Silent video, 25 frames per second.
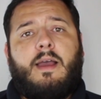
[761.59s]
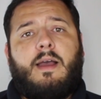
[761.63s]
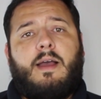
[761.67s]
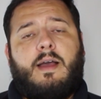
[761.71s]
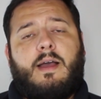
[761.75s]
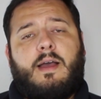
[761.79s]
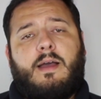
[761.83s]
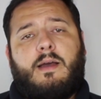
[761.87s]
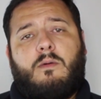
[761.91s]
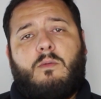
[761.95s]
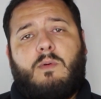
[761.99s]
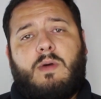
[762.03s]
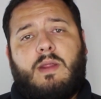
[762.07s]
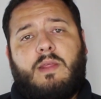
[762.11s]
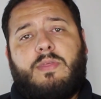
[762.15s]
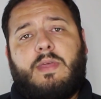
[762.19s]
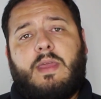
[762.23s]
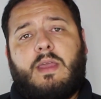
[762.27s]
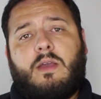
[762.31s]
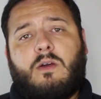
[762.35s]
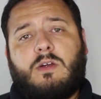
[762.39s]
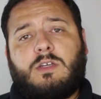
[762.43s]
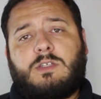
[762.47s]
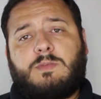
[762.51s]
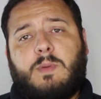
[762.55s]
I want to
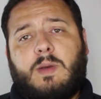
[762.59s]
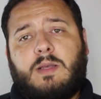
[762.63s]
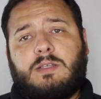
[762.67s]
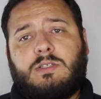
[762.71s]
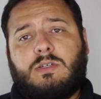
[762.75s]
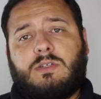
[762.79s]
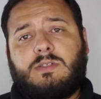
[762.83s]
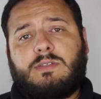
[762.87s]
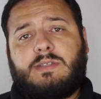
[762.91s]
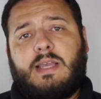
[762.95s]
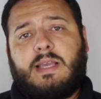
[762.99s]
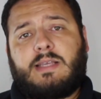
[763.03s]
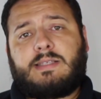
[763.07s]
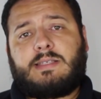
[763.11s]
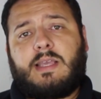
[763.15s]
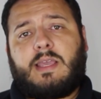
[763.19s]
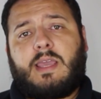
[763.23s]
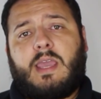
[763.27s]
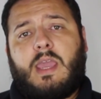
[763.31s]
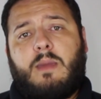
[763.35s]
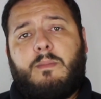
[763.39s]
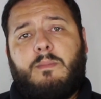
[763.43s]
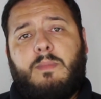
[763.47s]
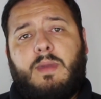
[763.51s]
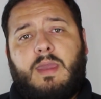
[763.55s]
thank our sponsors, Dex
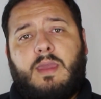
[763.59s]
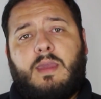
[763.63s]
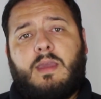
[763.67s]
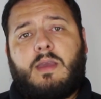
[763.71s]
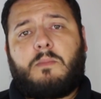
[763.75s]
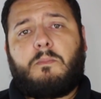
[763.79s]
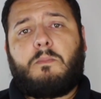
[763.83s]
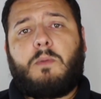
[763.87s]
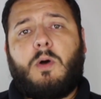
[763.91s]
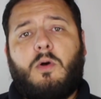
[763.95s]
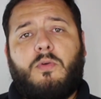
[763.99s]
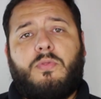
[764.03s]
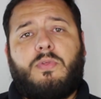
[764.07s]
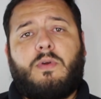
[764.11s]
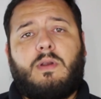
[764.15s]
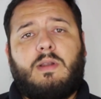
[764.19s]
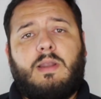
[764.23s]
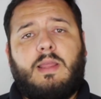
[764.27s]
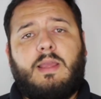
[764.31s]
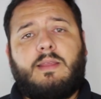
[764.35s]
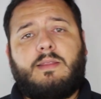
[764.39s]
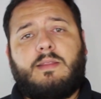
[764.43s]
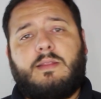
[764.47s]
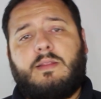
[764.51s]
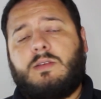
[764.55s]
and Game Inc. Both are
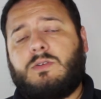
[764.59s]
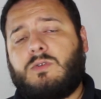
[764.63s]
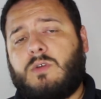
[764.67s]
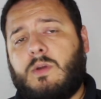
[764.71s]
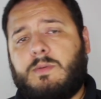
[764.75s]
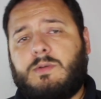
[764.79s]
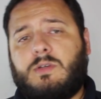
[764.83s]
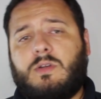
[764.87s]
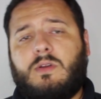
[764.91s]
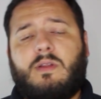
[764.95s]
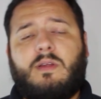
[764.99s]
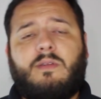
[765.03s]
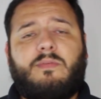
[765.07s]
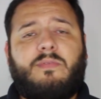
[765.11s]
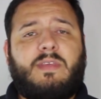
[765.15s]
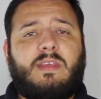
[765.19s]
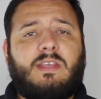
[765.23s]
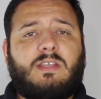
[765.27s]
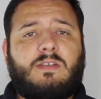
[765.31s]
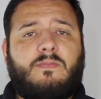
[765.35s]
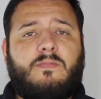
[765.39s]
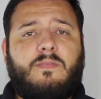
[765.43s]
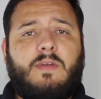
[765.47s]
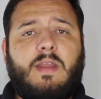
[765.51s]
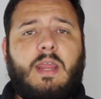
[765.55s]
linked in the description of
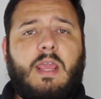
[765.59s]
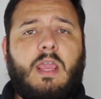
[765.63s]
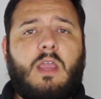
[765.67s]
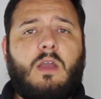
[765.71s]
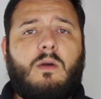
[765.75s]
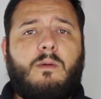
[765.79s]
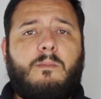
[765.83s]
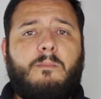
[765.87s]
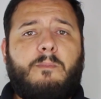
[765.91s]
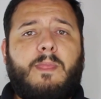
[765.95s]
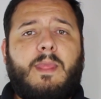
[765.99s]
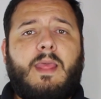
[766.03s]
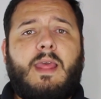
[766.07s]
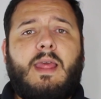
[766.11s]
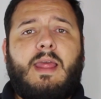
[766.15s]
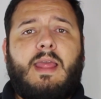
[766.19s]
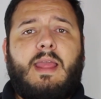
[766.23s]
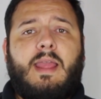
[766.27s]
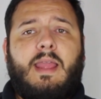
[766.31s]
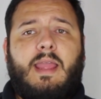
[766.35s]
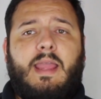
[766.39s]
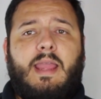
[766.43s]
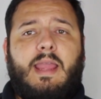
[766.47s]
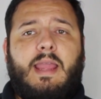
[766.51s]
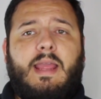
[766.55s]
this video.
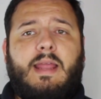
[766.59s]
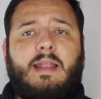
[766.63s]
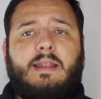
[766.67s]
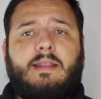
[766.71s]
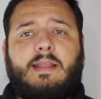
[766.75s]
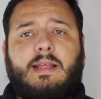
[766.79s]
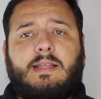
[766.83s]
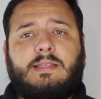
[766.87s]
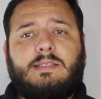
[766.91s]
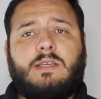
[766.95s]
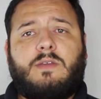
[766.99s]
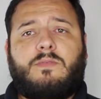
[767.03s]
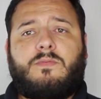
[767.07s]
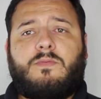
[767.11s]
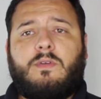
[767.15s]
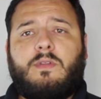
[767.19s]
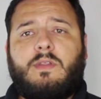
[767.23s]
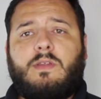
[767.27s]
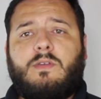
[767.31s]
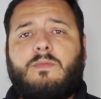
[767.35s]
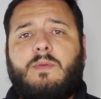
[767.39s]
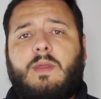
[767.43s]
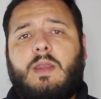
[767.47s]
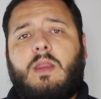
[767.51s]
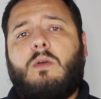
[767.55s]
And that's it for
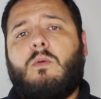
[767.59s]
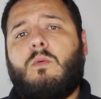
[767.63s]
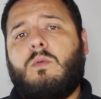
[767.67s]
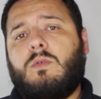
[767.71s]
this video.